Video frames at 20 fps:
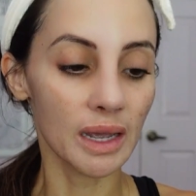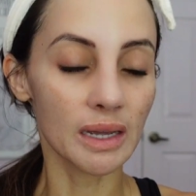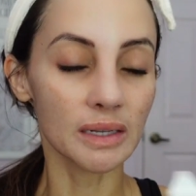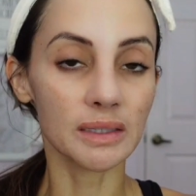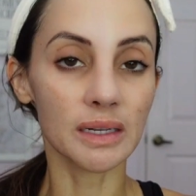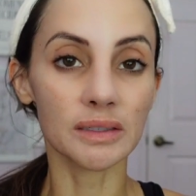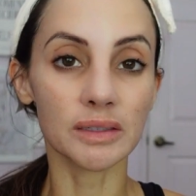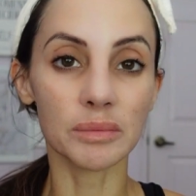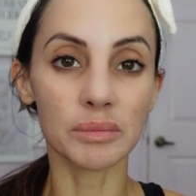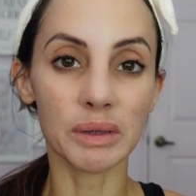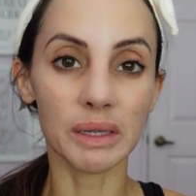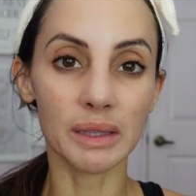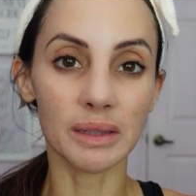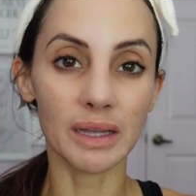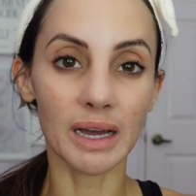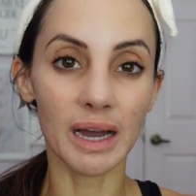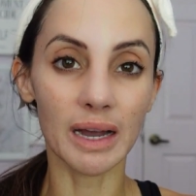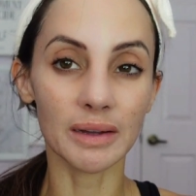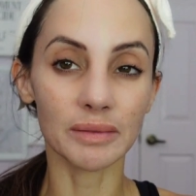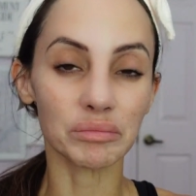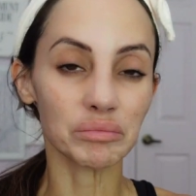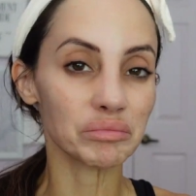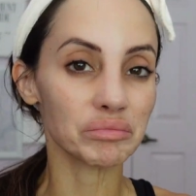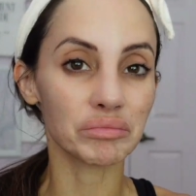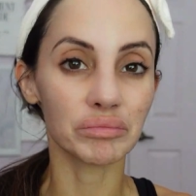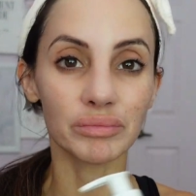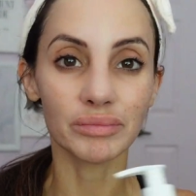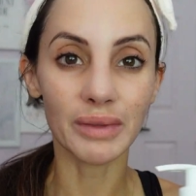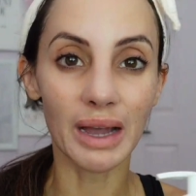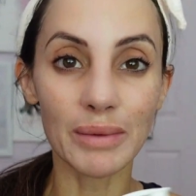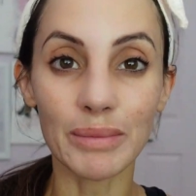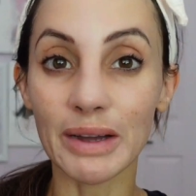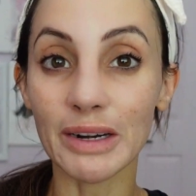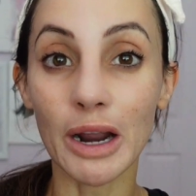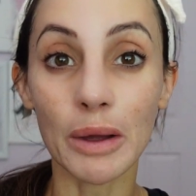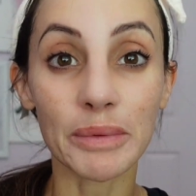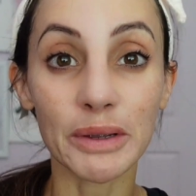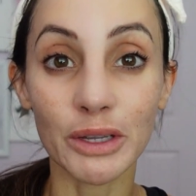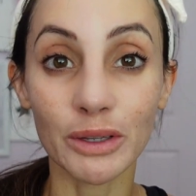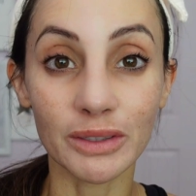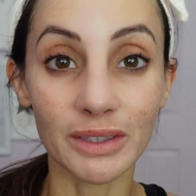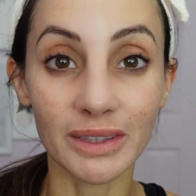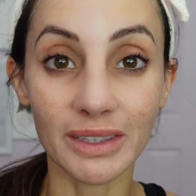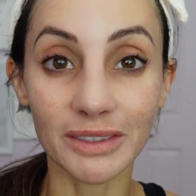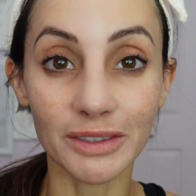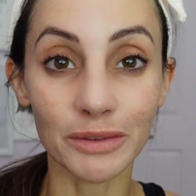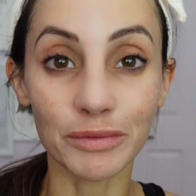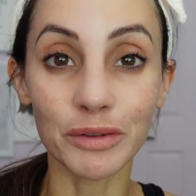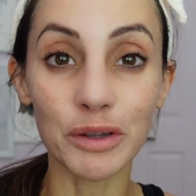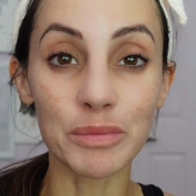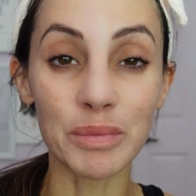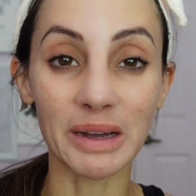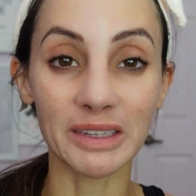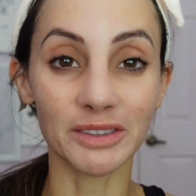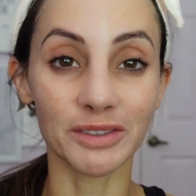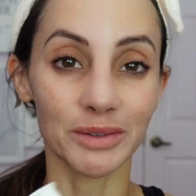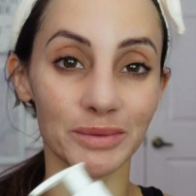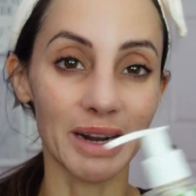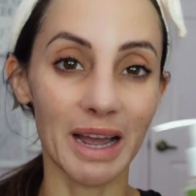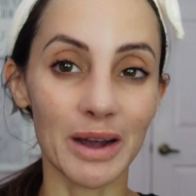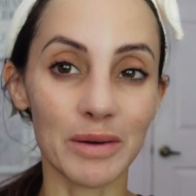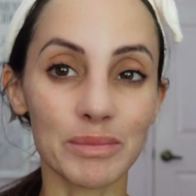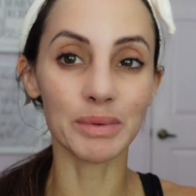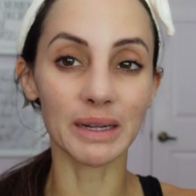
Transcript: It doesn't mean that I might not be using this a few months from now,